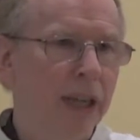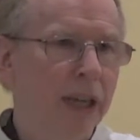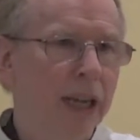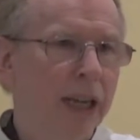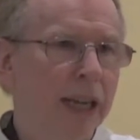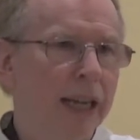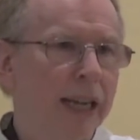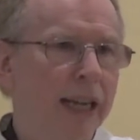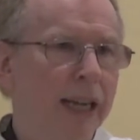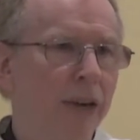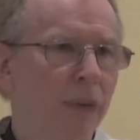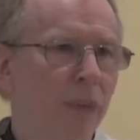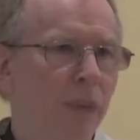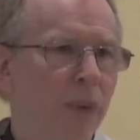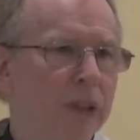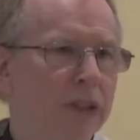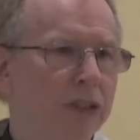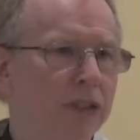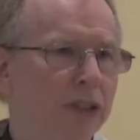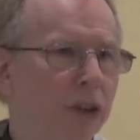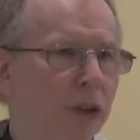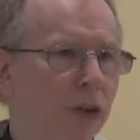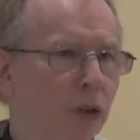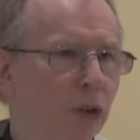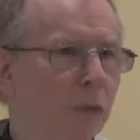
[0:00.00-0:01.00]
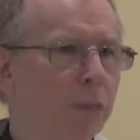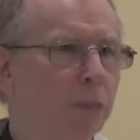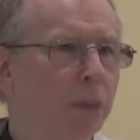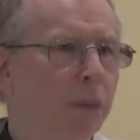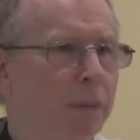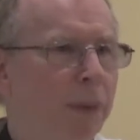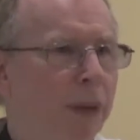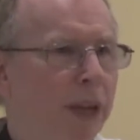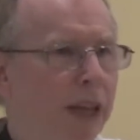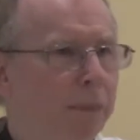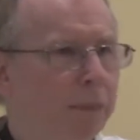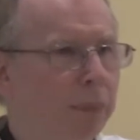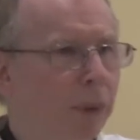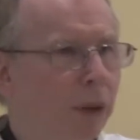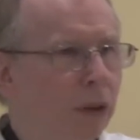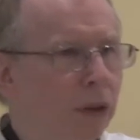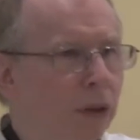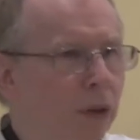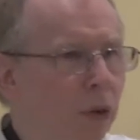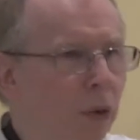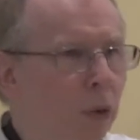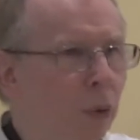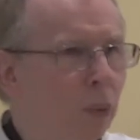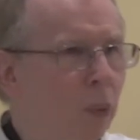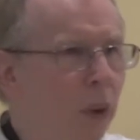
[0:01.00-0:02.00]
It was a group of people
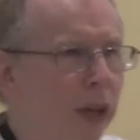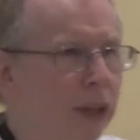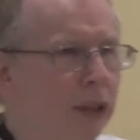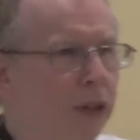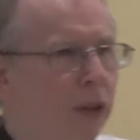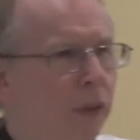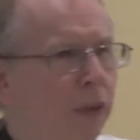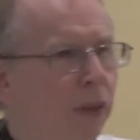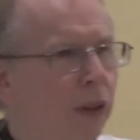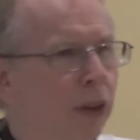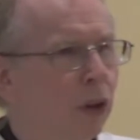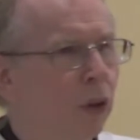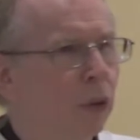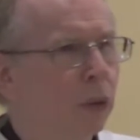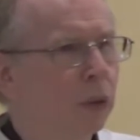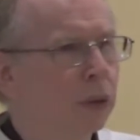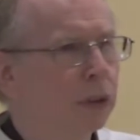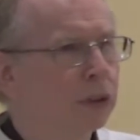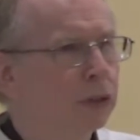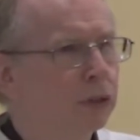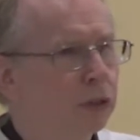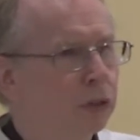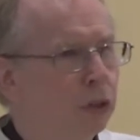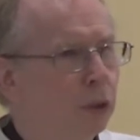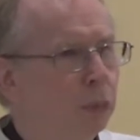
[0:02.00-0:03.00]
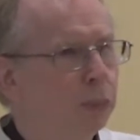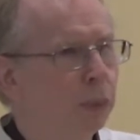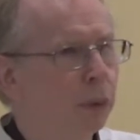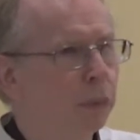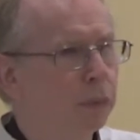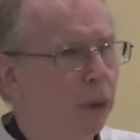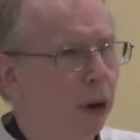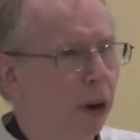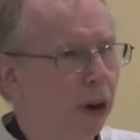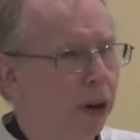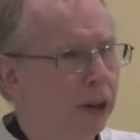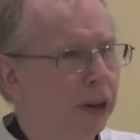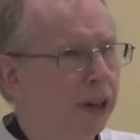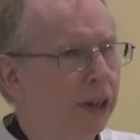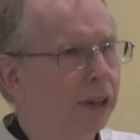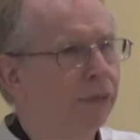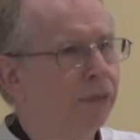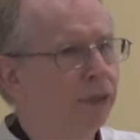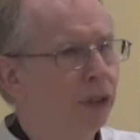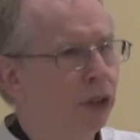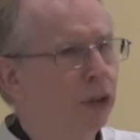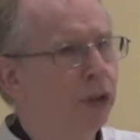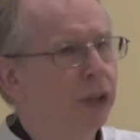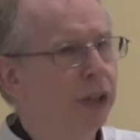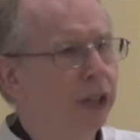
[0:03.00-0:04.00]
who went to the local supermarket a
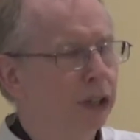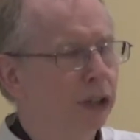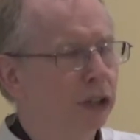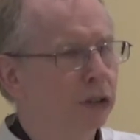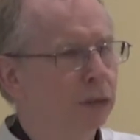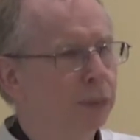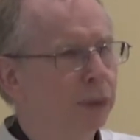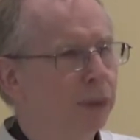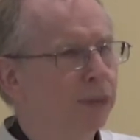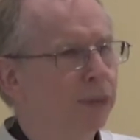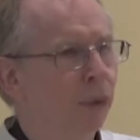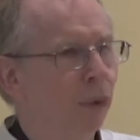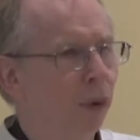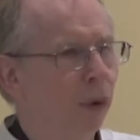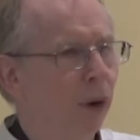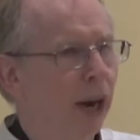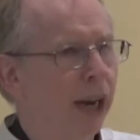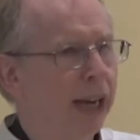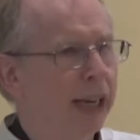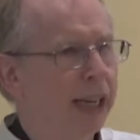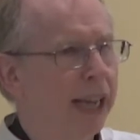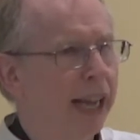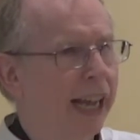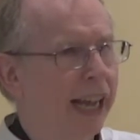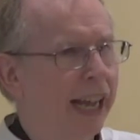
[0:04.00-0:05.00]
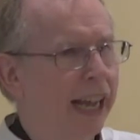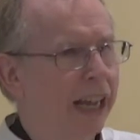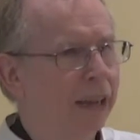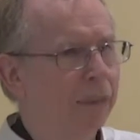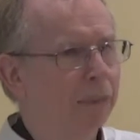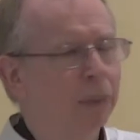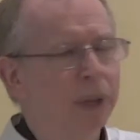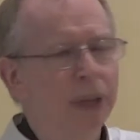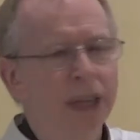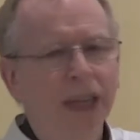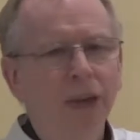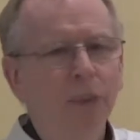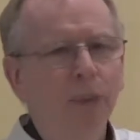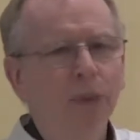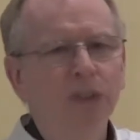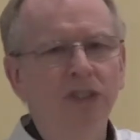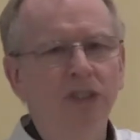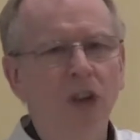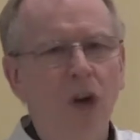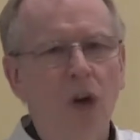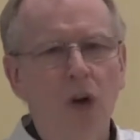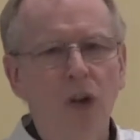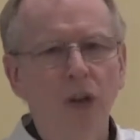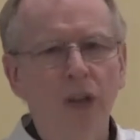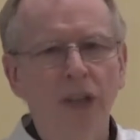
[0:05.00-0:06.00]
few years before I came. It was
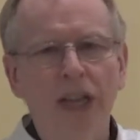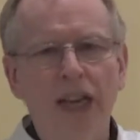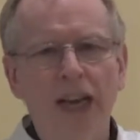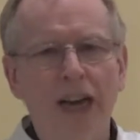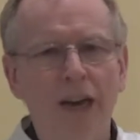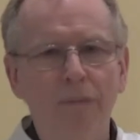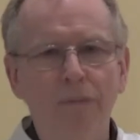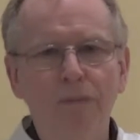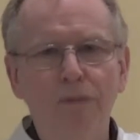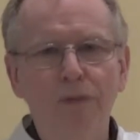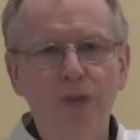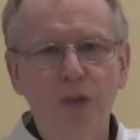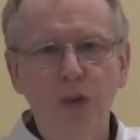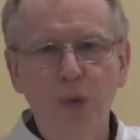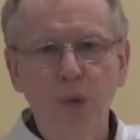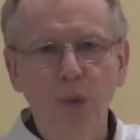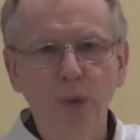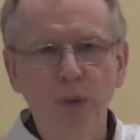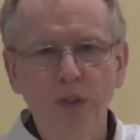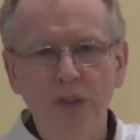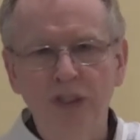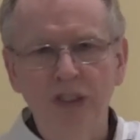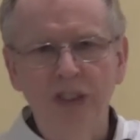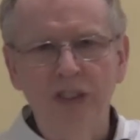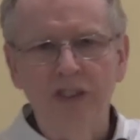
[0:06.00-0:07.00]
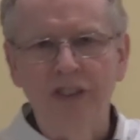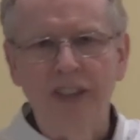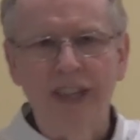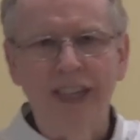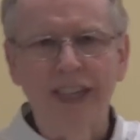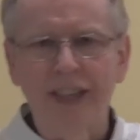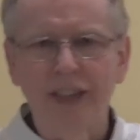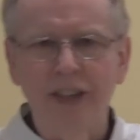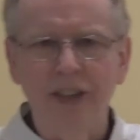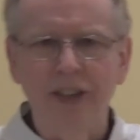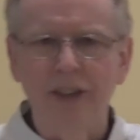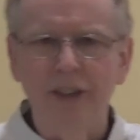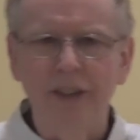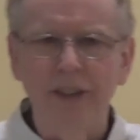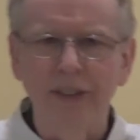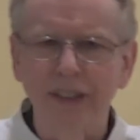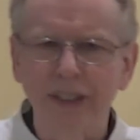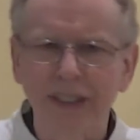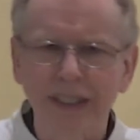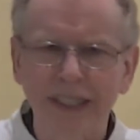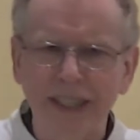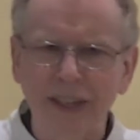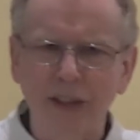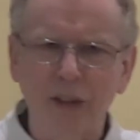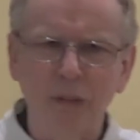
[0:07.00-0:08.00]
called Cub Foods. It's like your
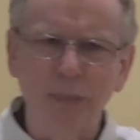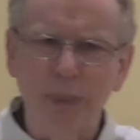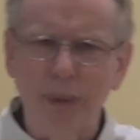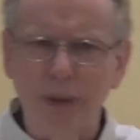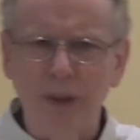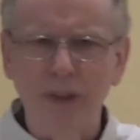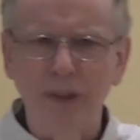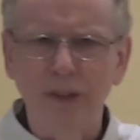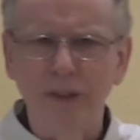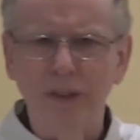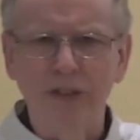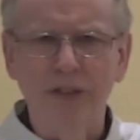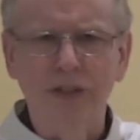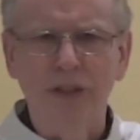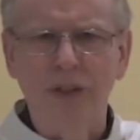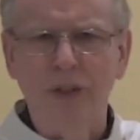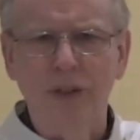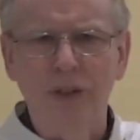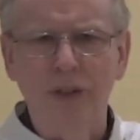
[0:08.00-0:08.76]
Dierbergs or